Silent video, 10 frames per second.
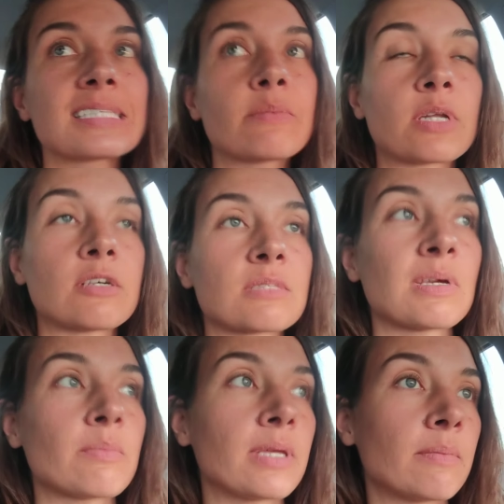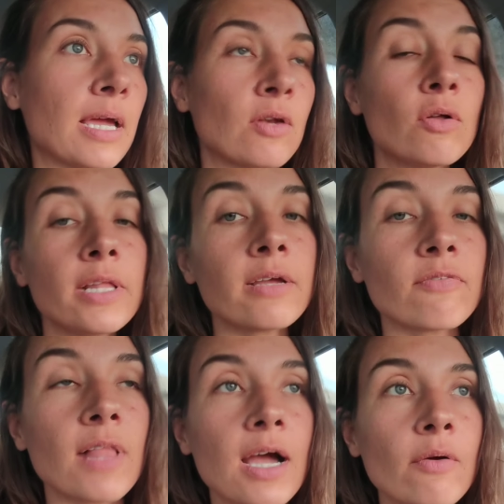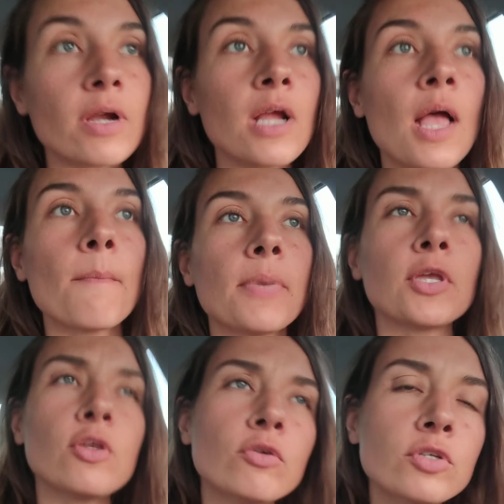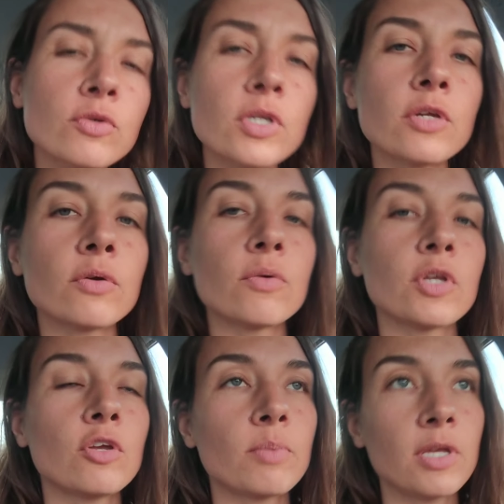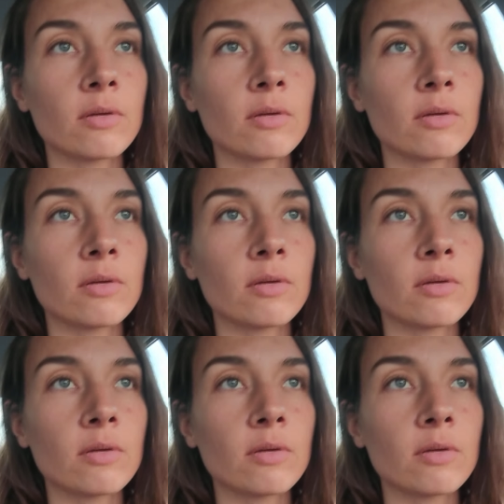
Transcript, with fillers: Someone else might be a magnolia flower, but you do you. You be